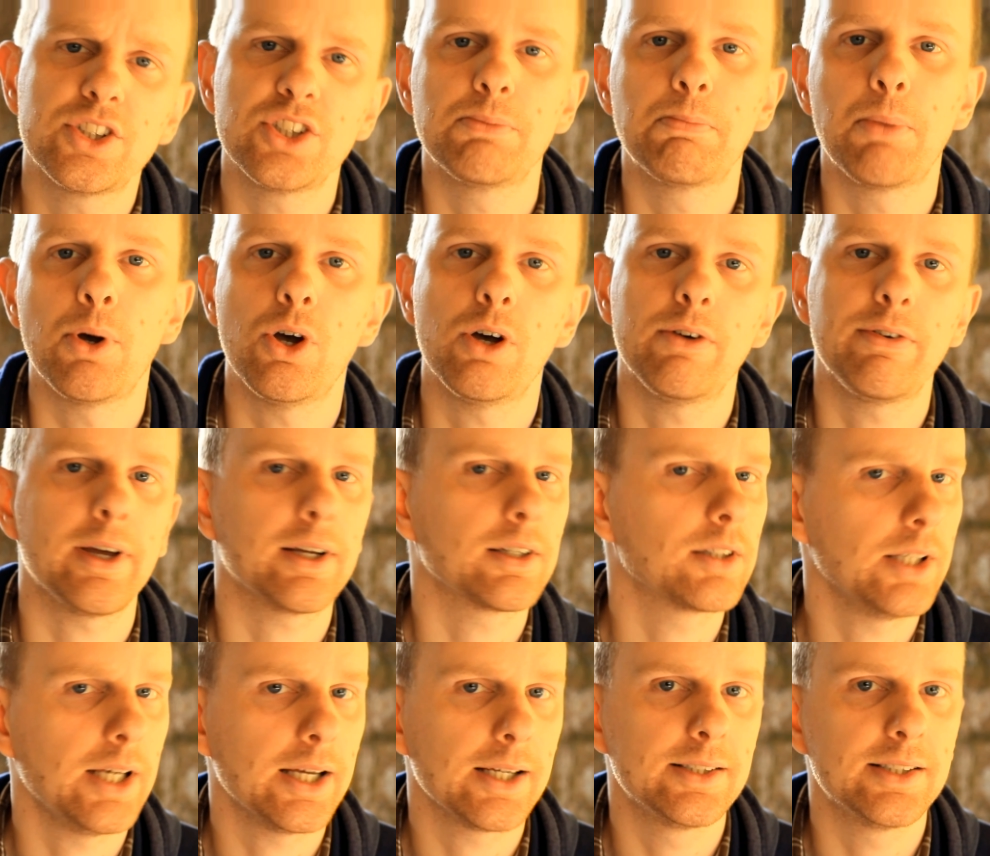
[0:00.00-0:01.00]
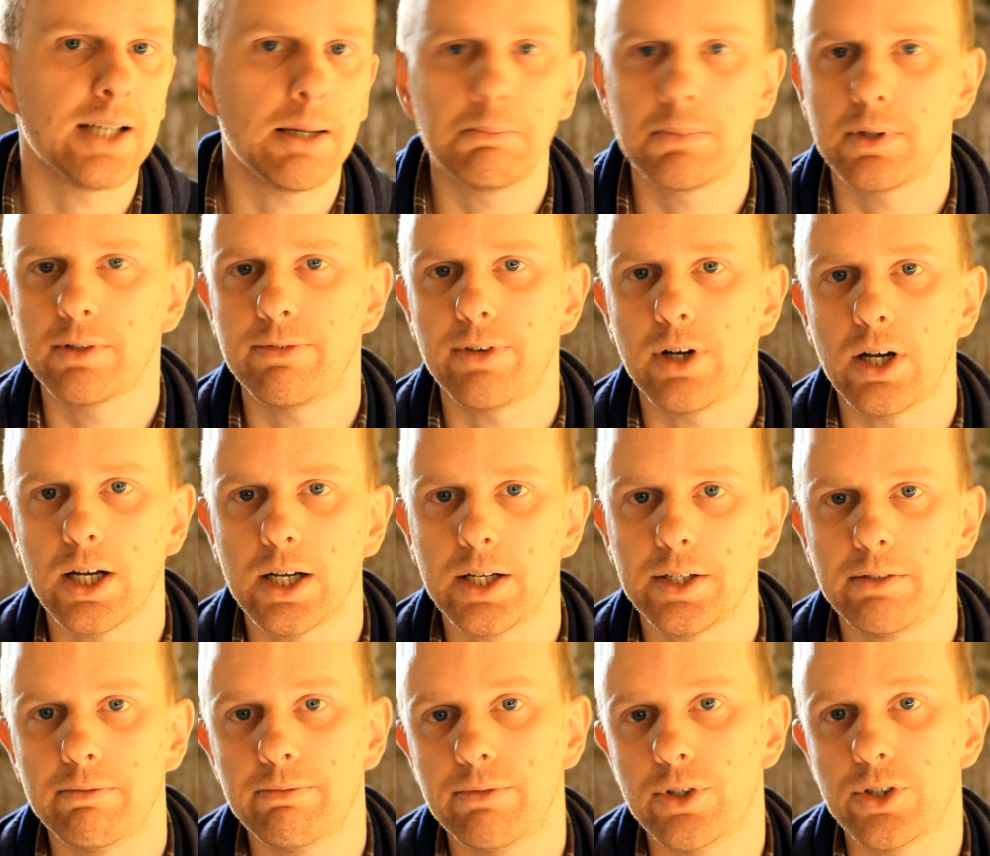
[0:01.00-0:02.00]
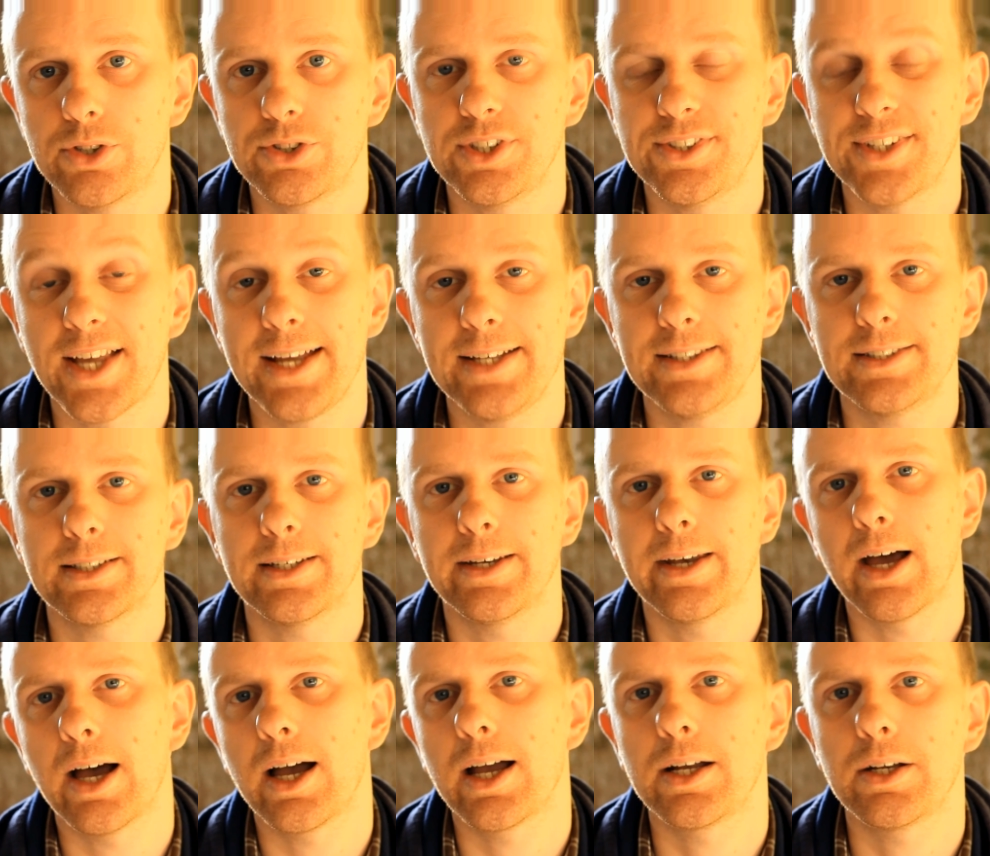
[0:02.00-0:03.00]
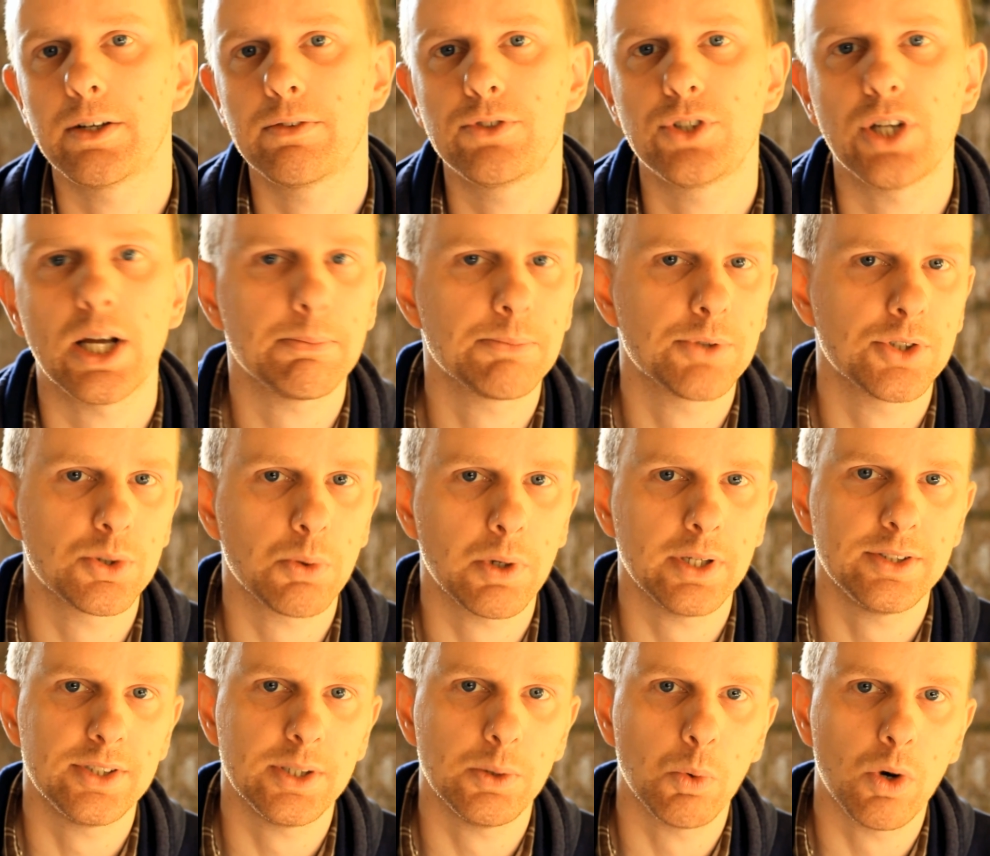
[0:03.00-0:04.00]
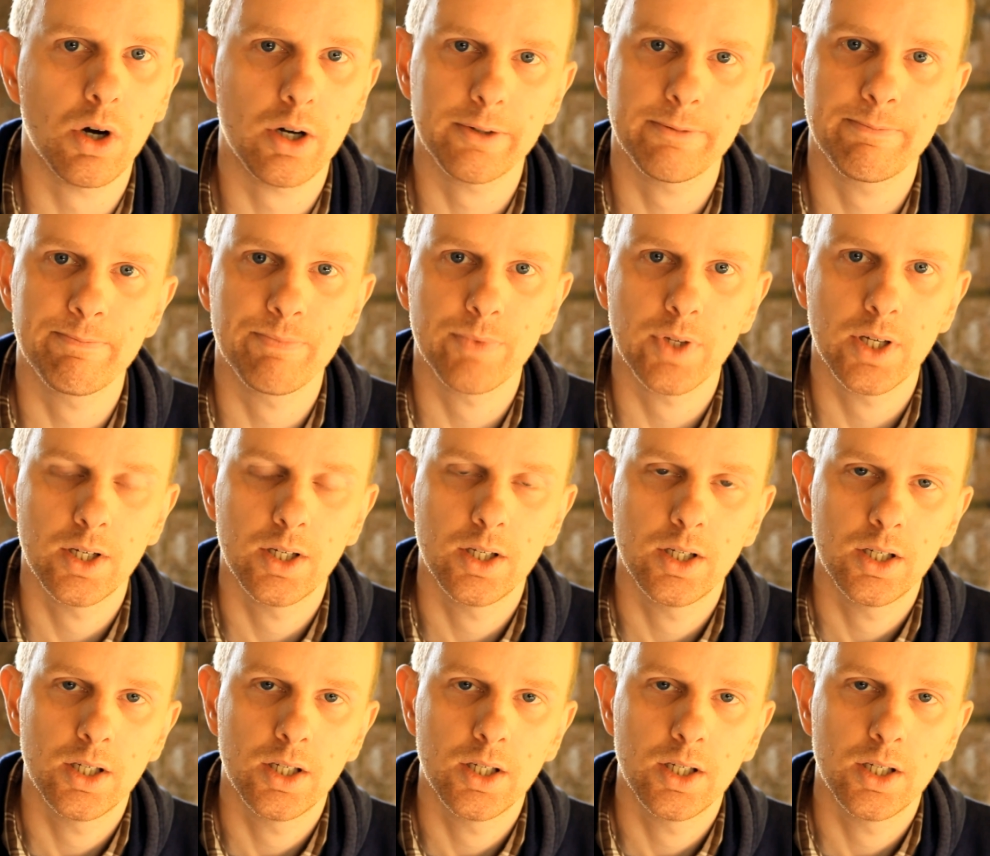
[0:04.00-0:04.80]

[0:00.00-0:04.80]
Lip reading: This is perfectly exemplified in verses 8 and 9 of chapter 21,